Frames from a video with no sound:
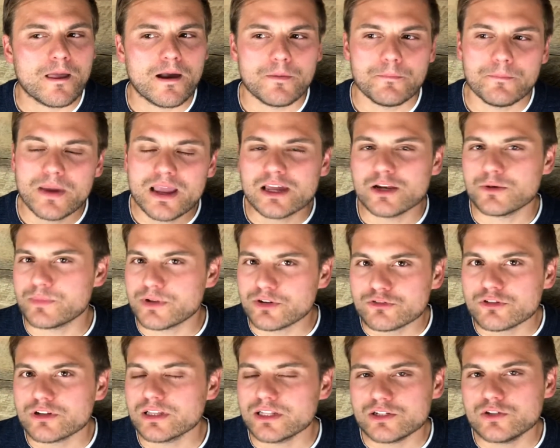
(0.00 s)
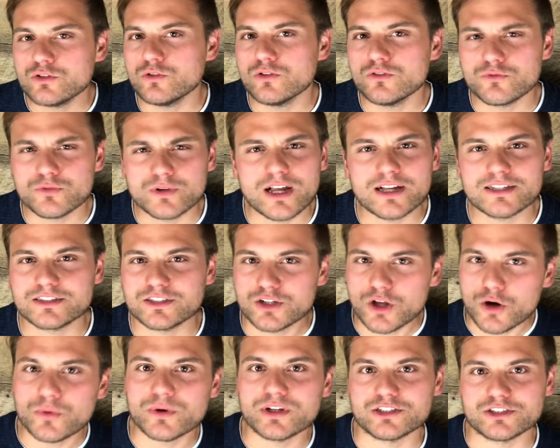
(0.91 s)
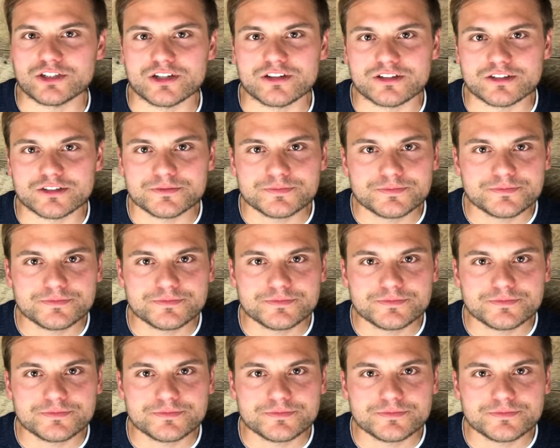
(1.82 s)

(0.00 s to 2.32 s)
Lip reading: man, it'd be really cool if we got to know each other.